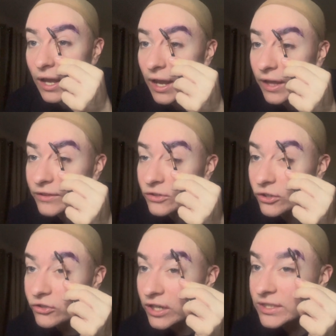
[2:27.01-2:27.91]
in the Scottish
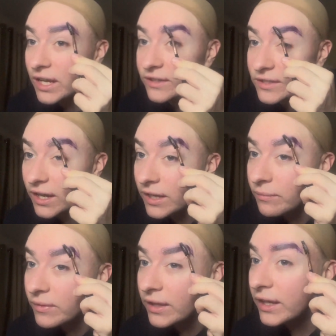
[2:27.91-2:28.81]
drag scene at the
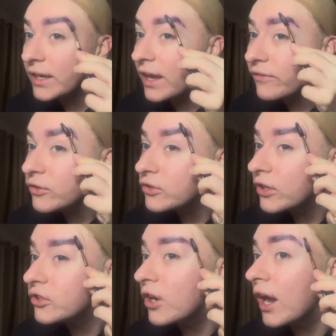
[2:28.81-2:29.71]
time that like if you
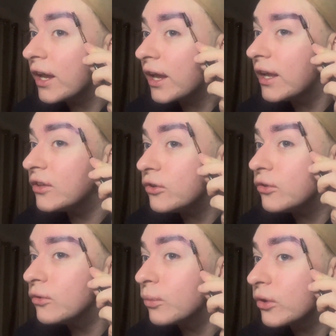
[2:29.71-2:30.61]
started drag and
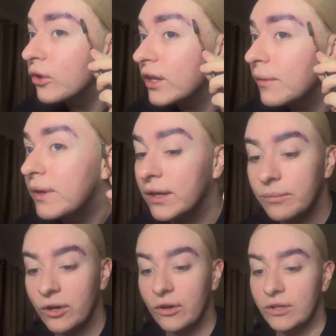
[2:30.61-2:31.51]
you were not like a makeup
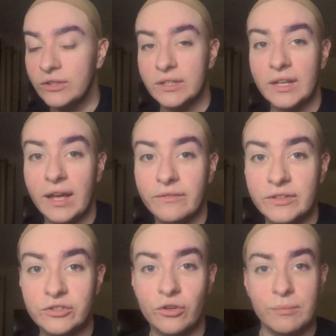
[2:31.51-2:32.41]
girl and you didn't have like
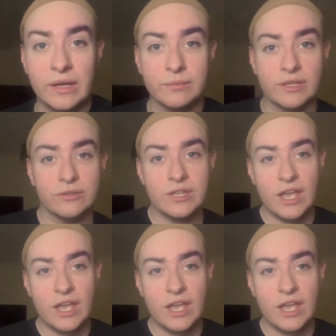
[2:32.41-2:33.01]
strong makeup skills,